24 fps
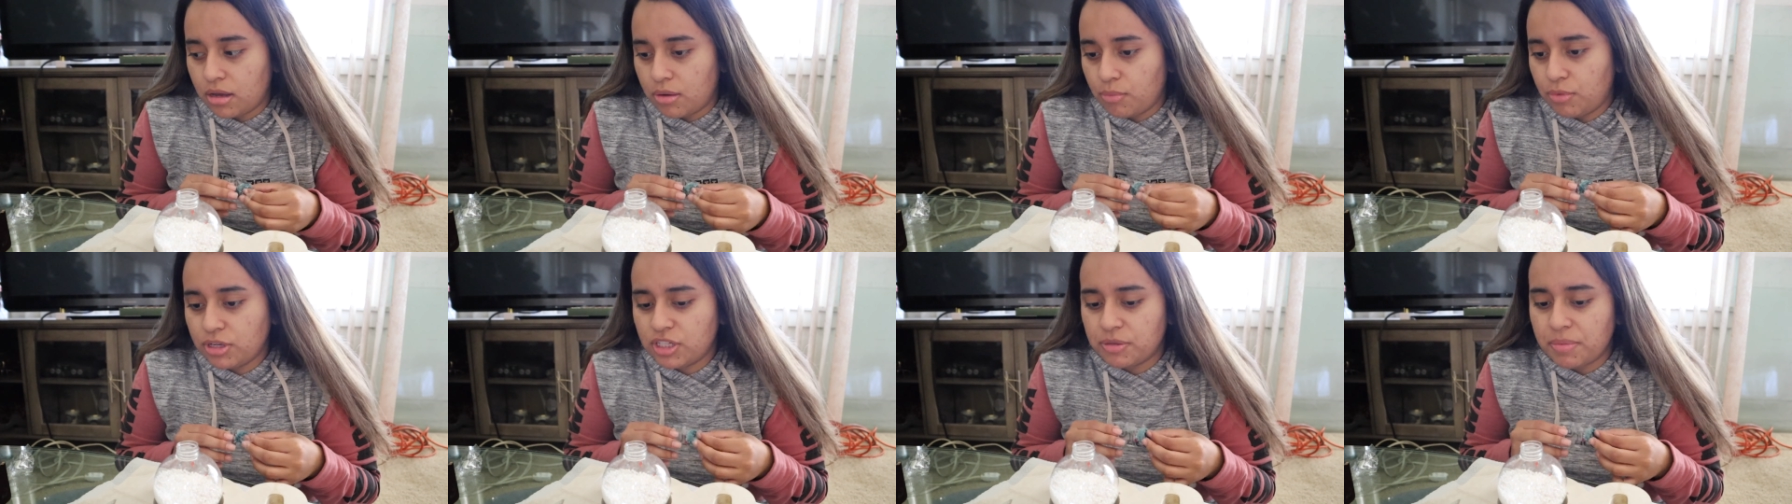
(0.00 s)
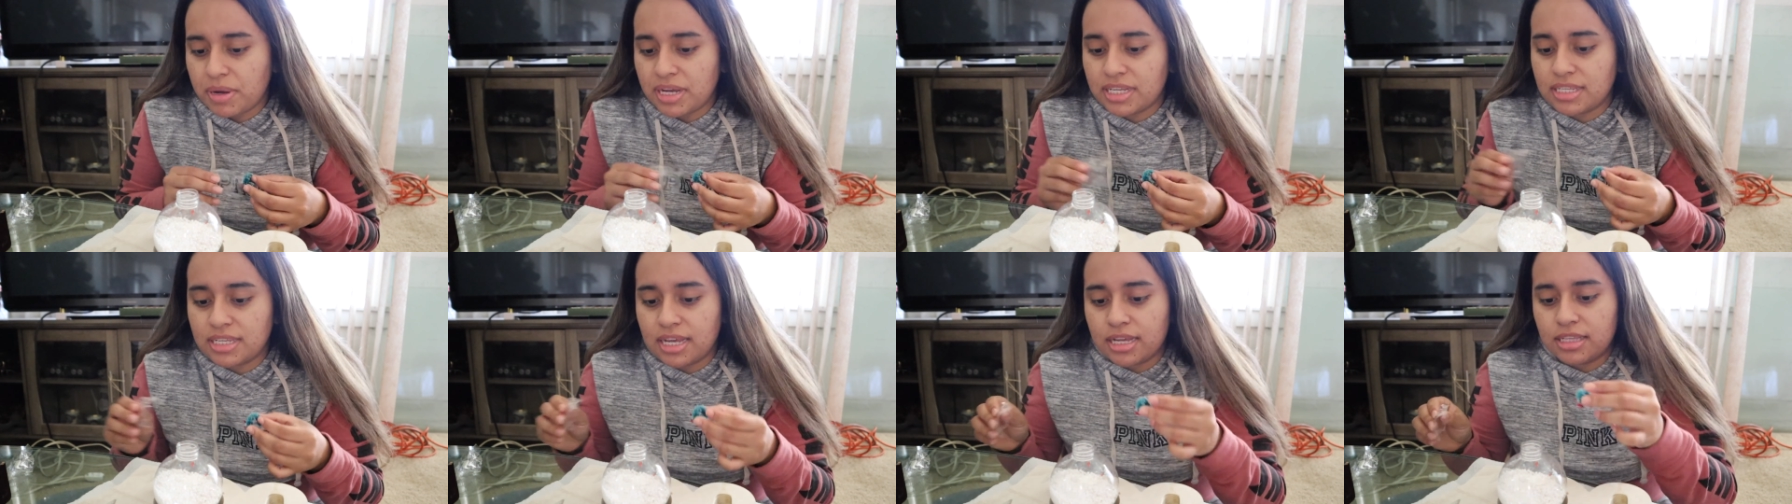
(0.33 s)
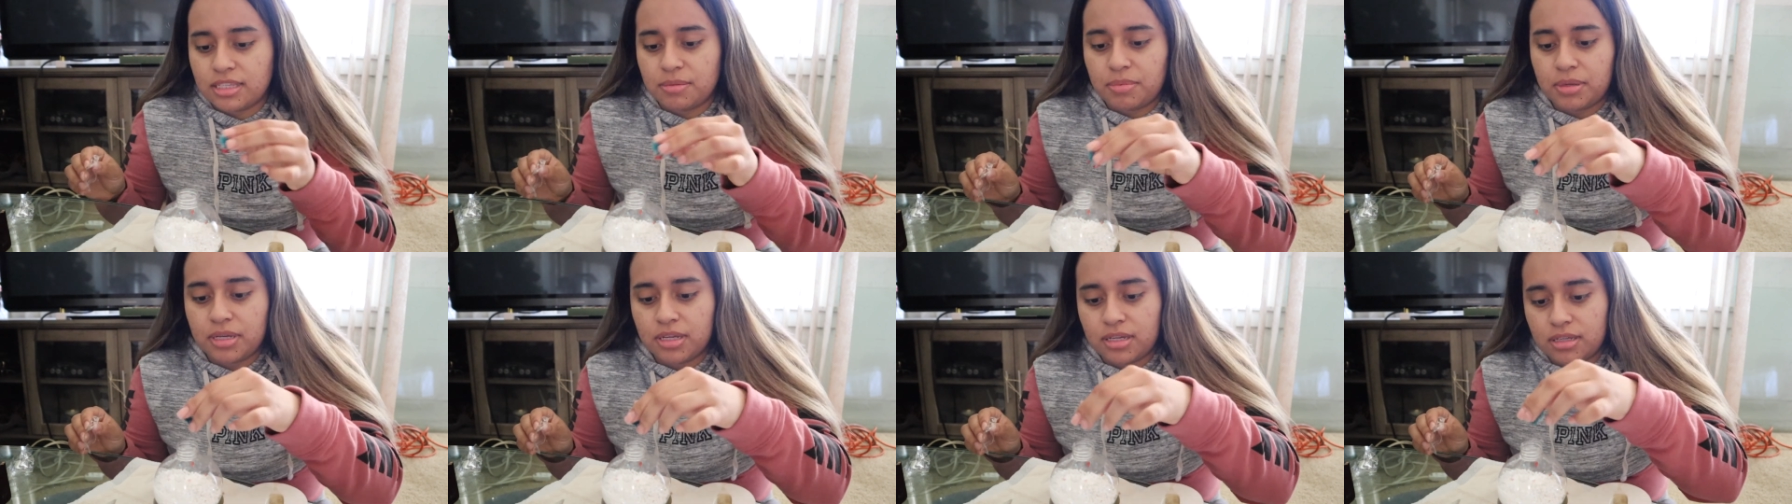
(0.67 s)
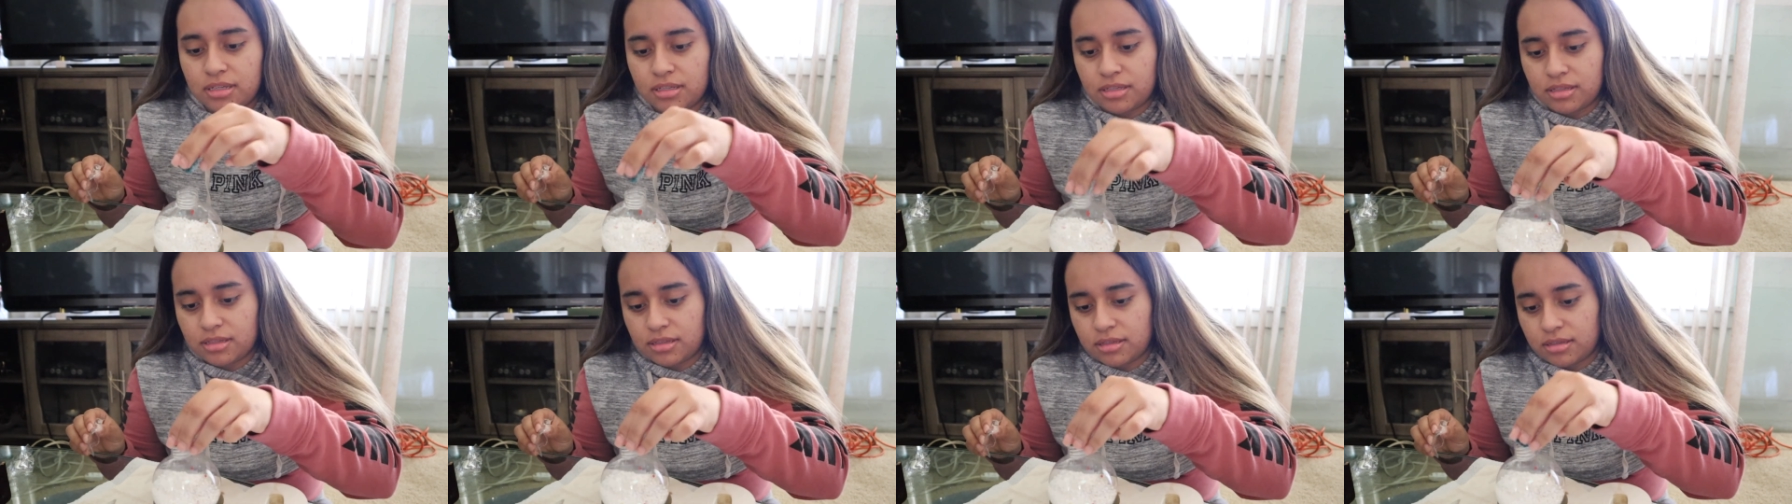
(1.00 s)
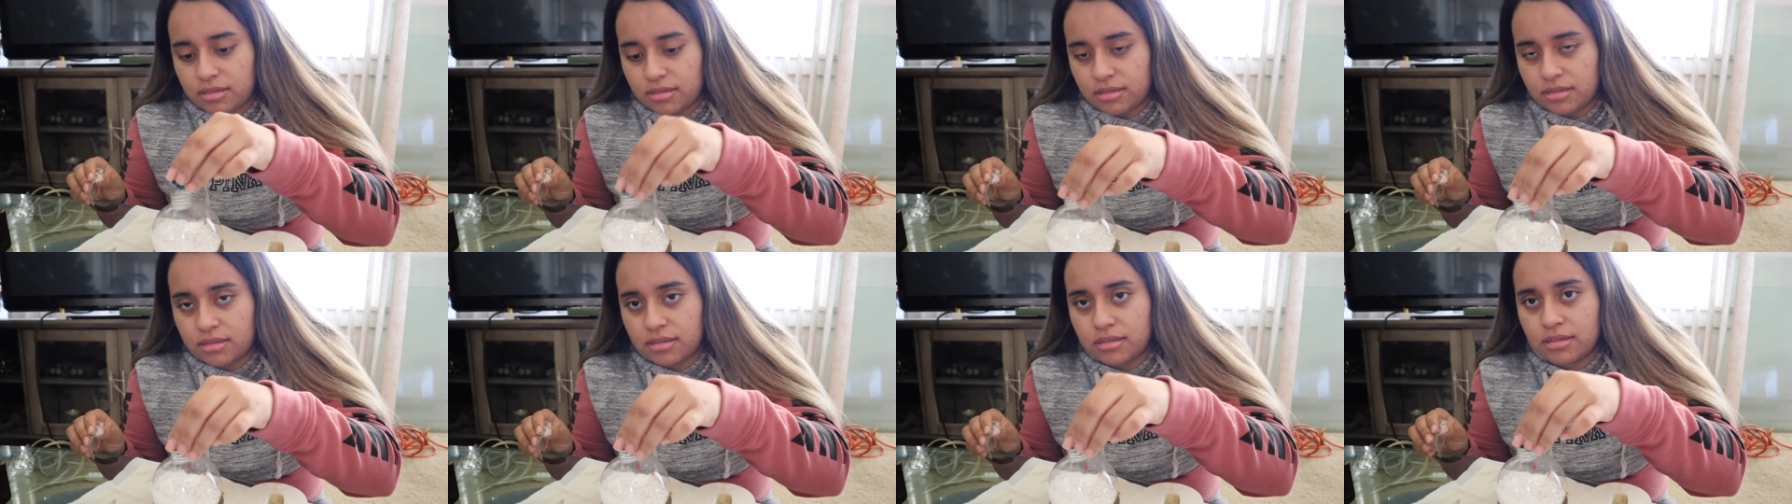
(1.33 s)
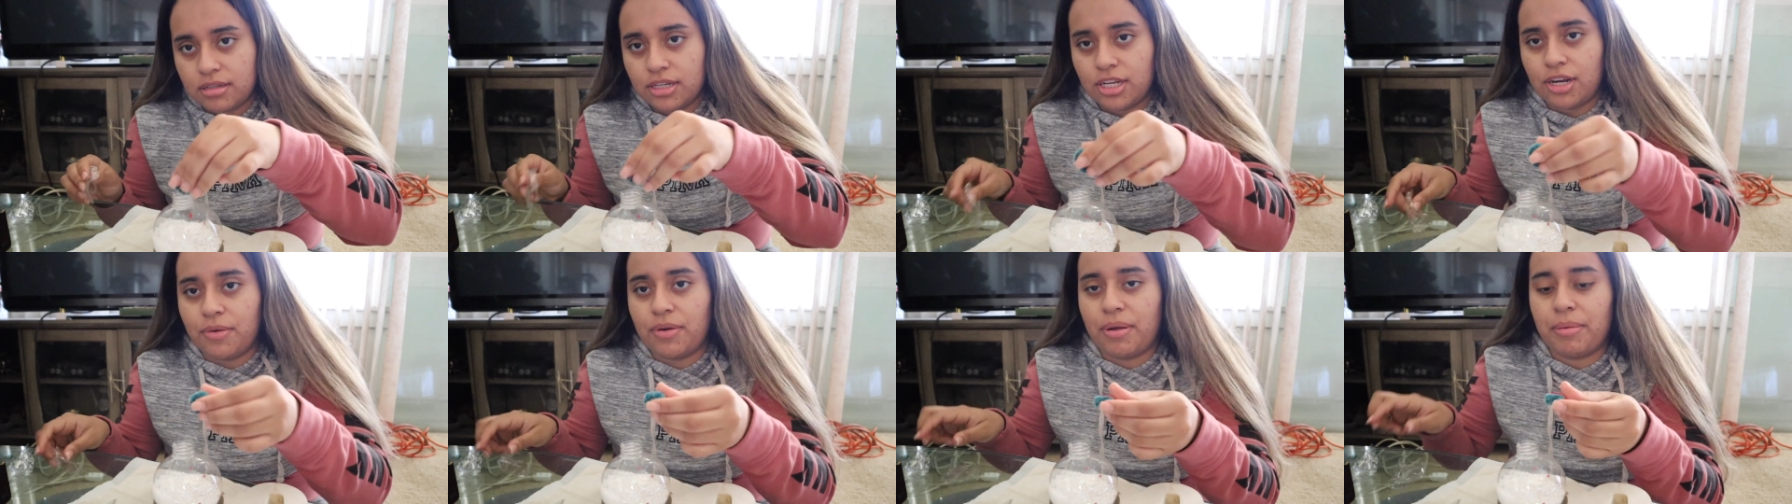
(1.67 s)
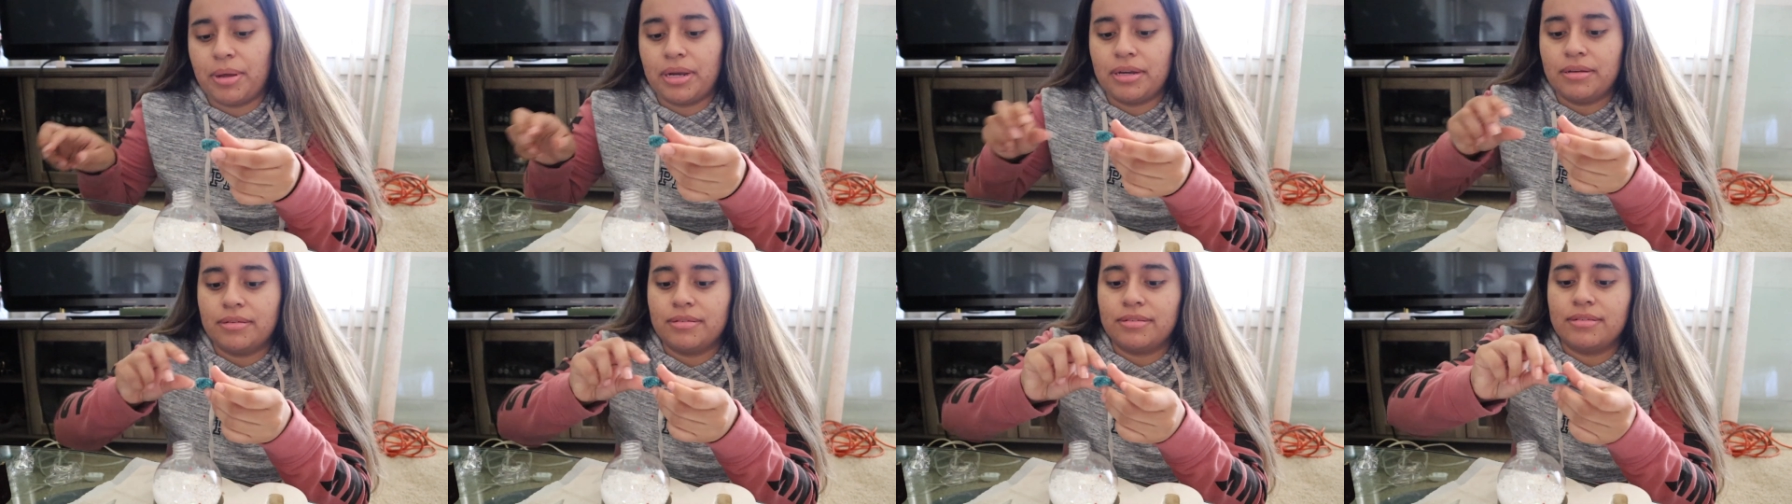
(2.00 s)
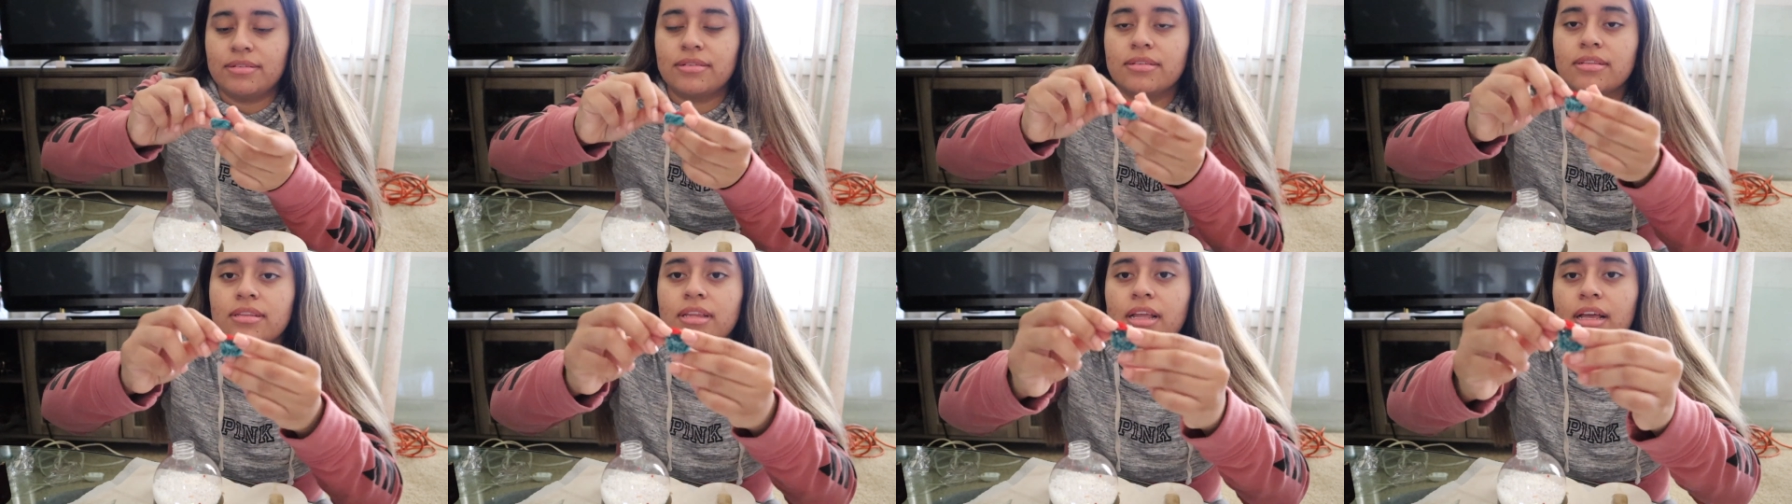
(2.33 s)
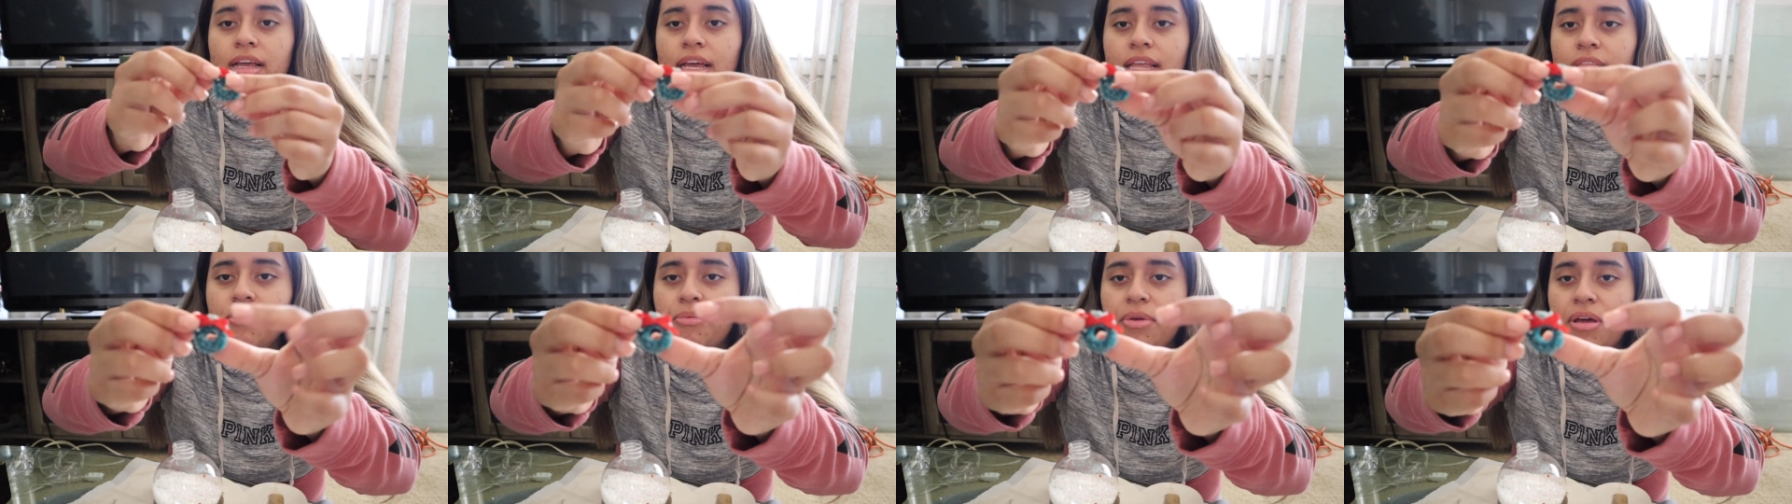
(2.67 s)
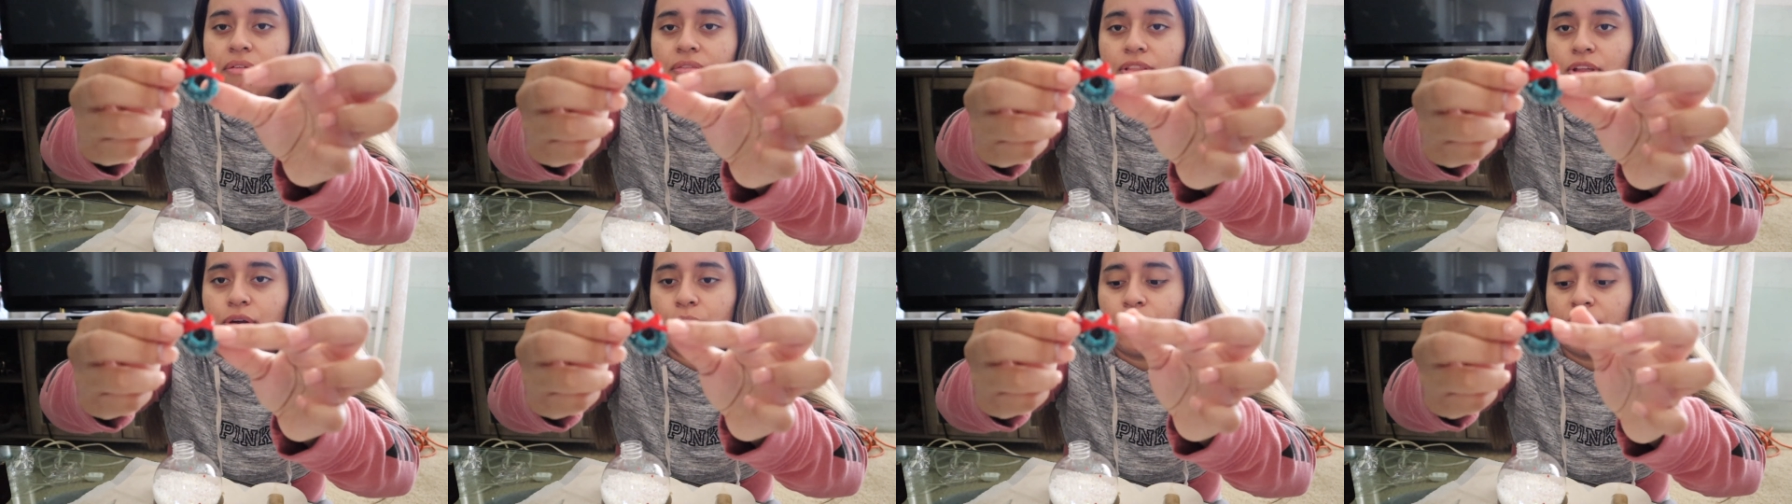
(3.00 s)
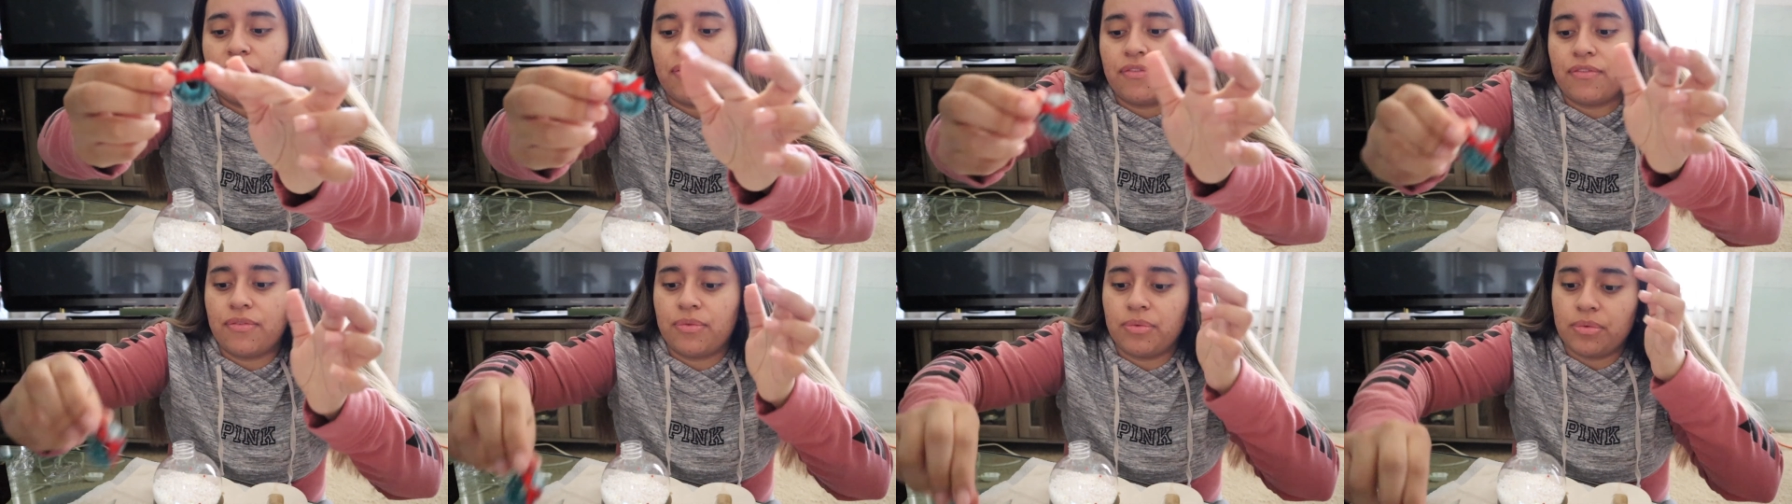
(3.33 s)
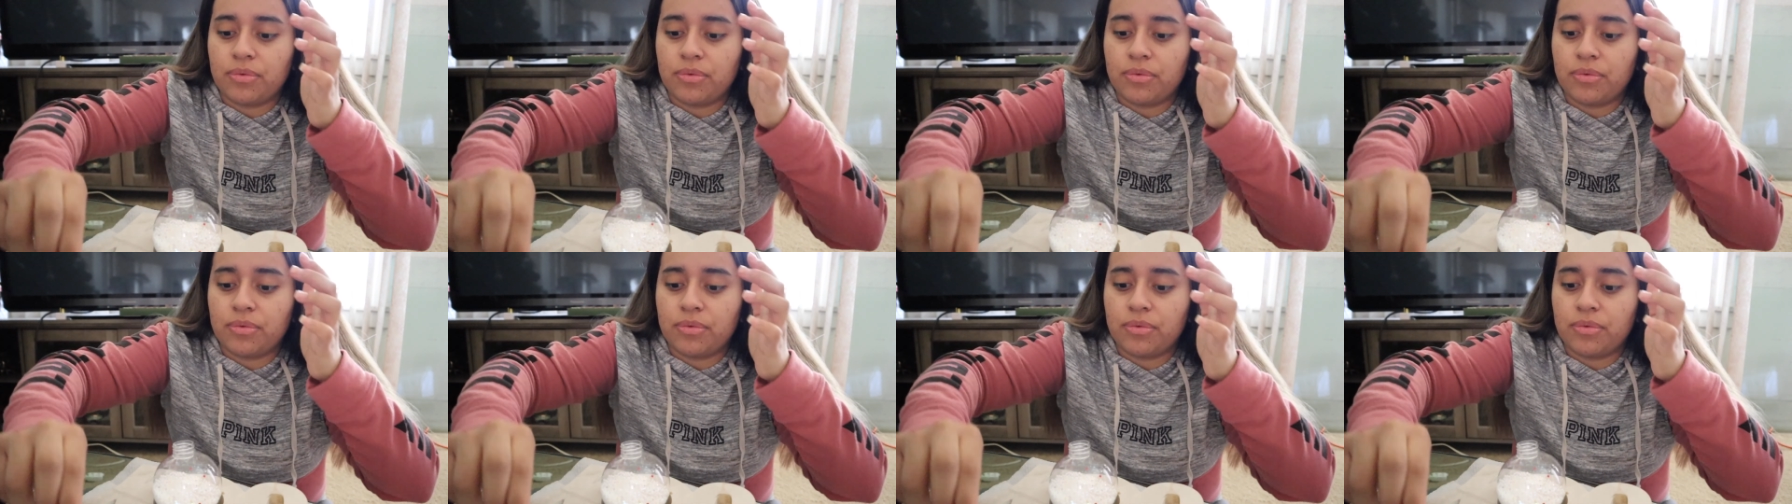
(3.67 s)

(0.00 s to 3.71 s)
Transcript: which makes sense because, you know what I mean? Like, and then we have a little wreath.